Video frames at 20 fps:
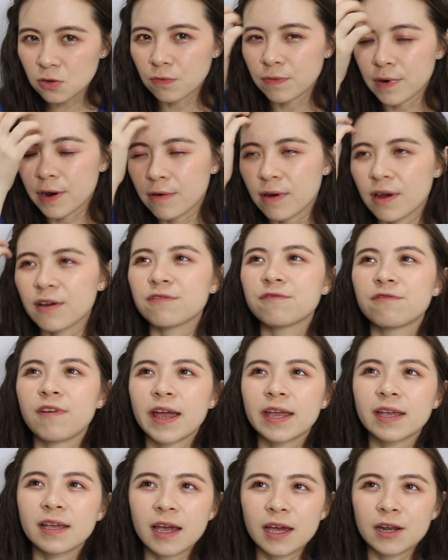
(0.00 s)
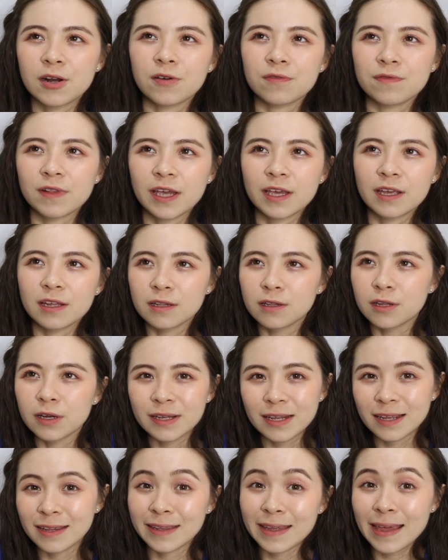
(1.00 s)
or very fine kind of like
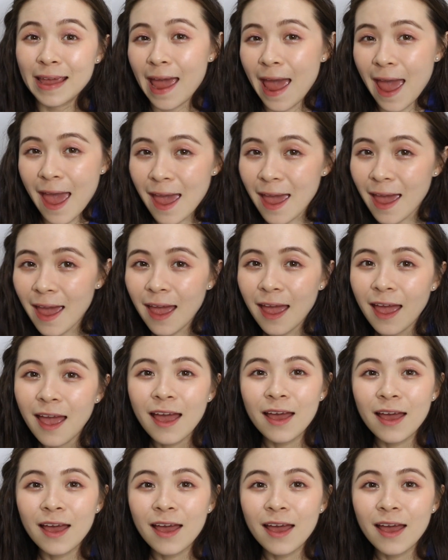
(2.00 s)
dirt in the air,